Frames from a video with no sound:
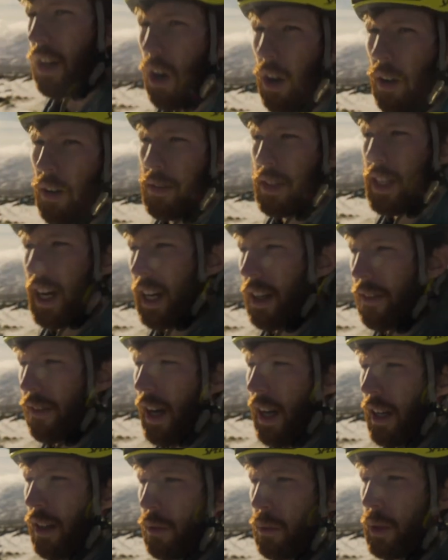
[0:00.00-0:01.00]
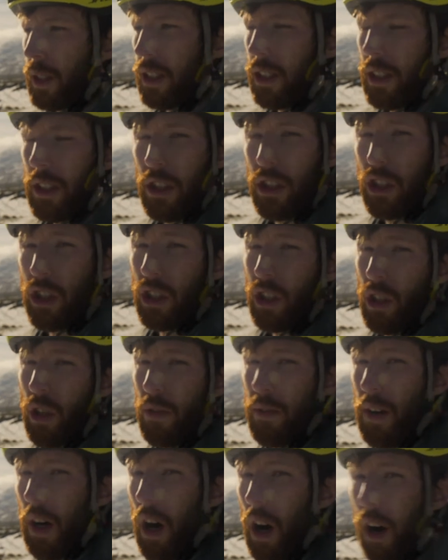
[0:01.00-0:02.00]
of Tal y Fan, which is just
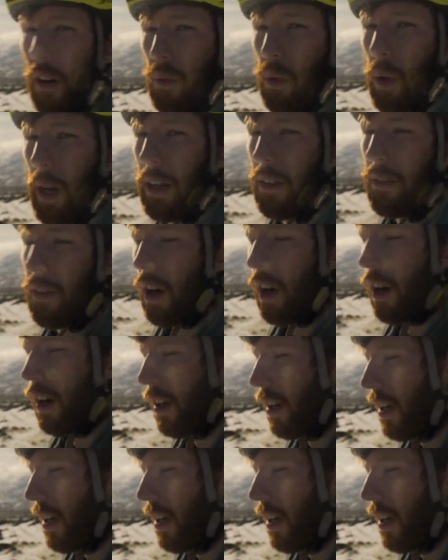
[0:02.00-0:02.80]
over halfway of our